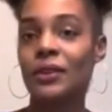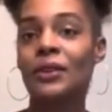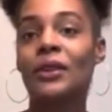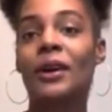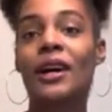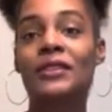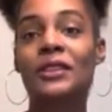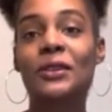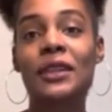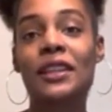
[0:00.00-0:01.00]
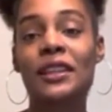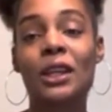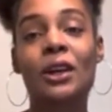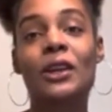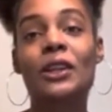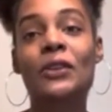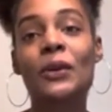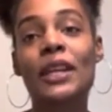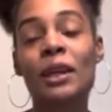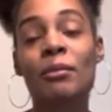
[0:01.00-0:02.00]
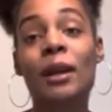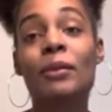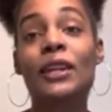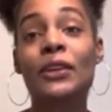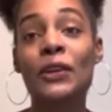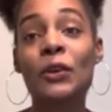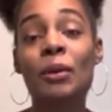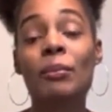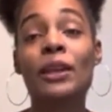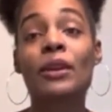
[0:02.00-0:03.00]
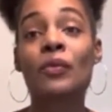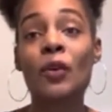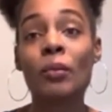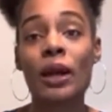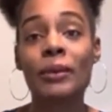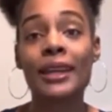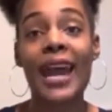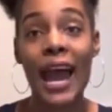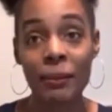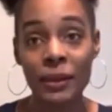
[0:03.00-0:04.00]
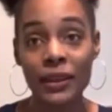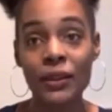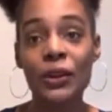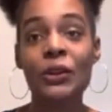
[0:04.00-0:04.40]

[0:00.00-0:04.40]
You don't have to do anything. You're already doing it by being you, by being full, by being happy.